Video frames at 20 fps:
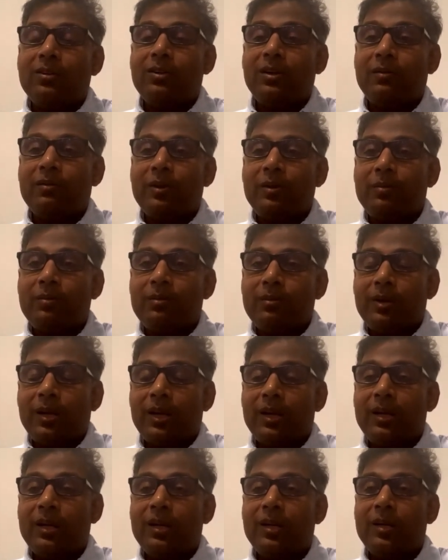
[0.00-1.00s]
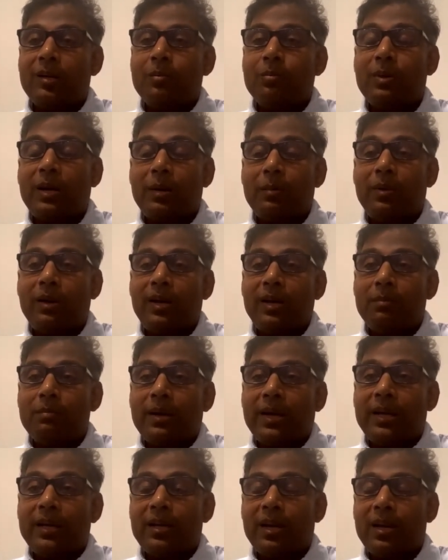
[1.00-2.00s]
driven primarily
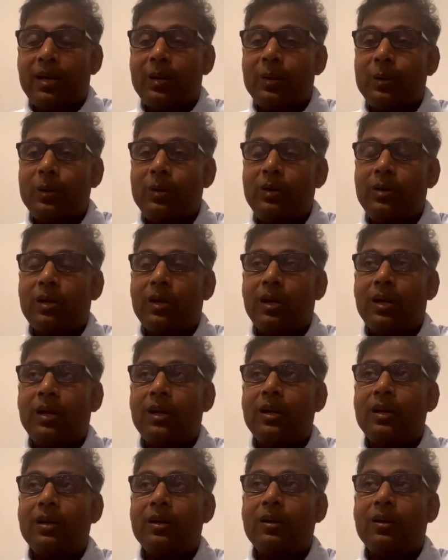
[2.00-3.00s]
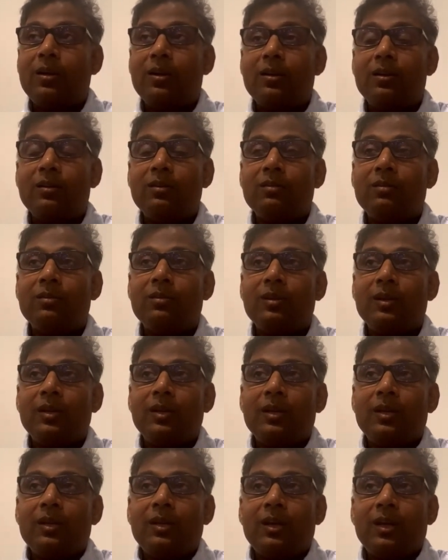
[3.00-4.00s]
by cloud, on
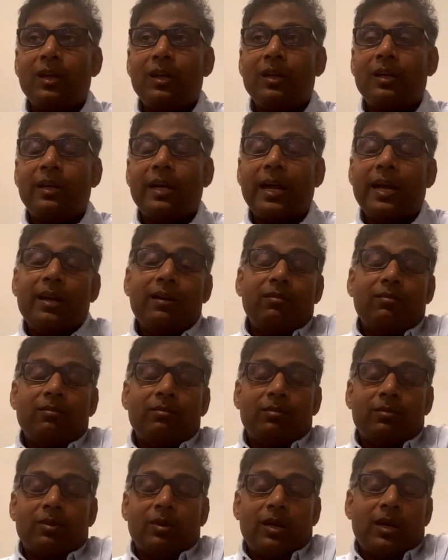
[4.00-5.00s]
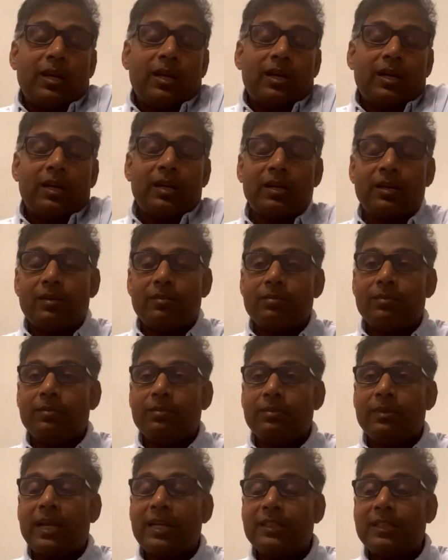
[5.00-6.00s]
and
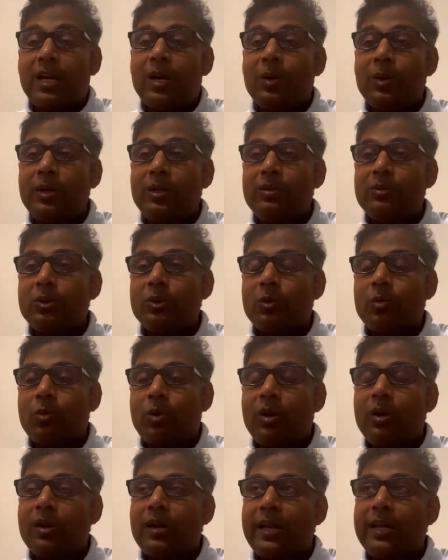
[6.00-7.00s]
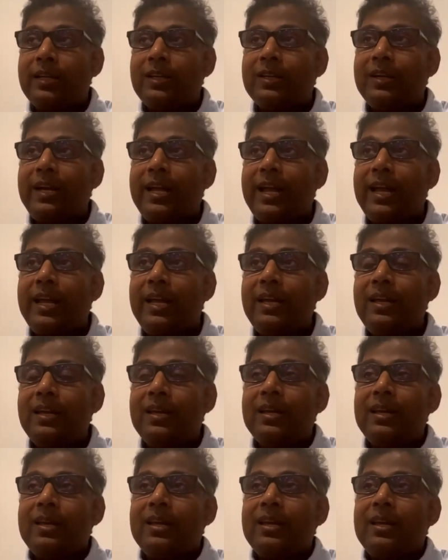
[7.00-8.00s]
that's how it should work. Like today,
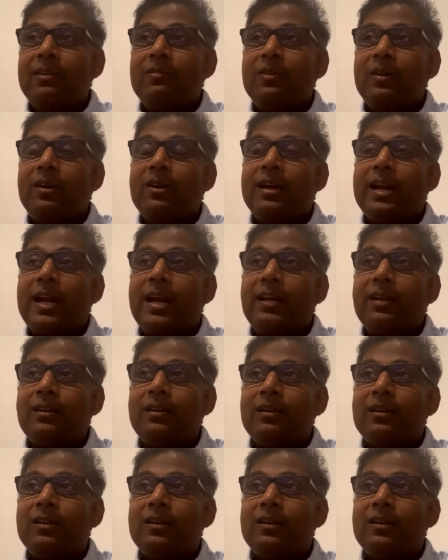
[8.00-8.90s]
if you look at